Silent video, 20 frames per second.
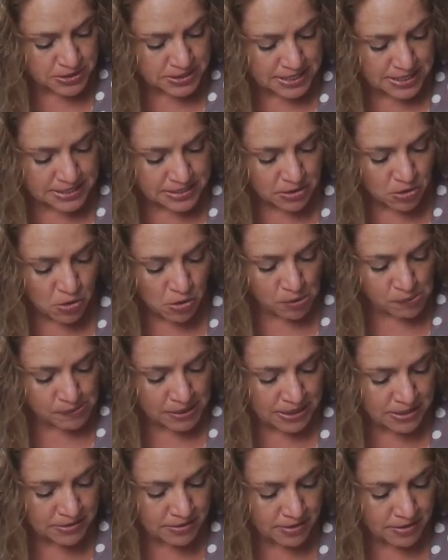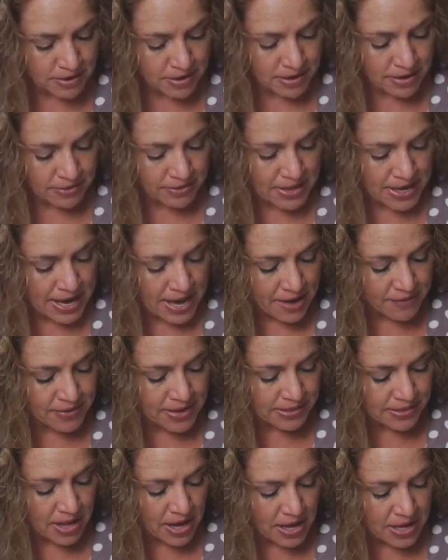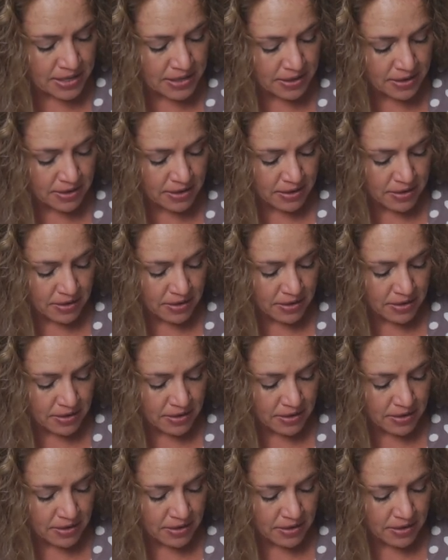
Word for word: says Coleman. They have a lot